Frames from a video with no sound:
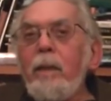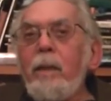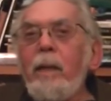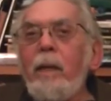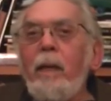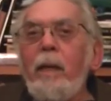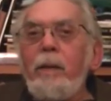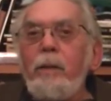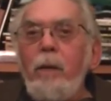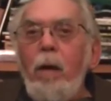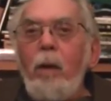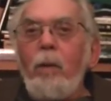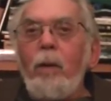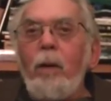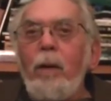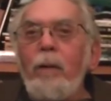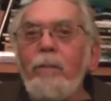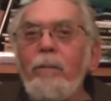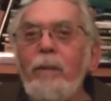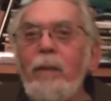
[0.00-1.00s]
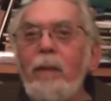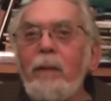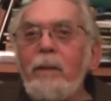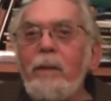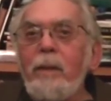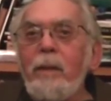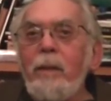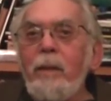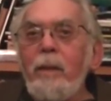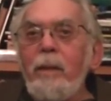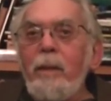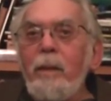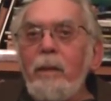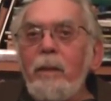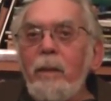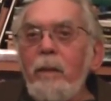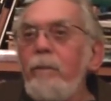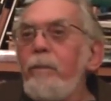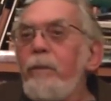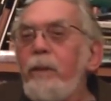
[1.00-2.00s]
that I know of that's
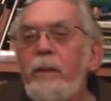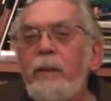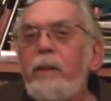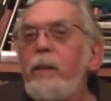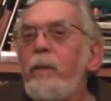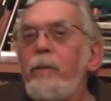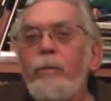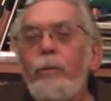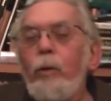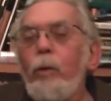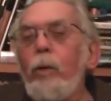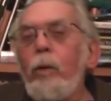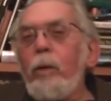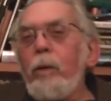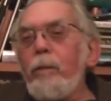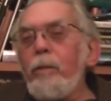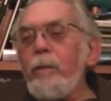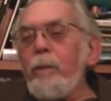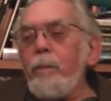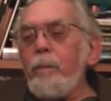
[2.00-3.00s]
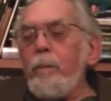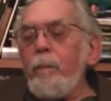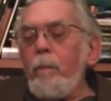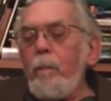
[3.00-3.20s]
convincing for all of them.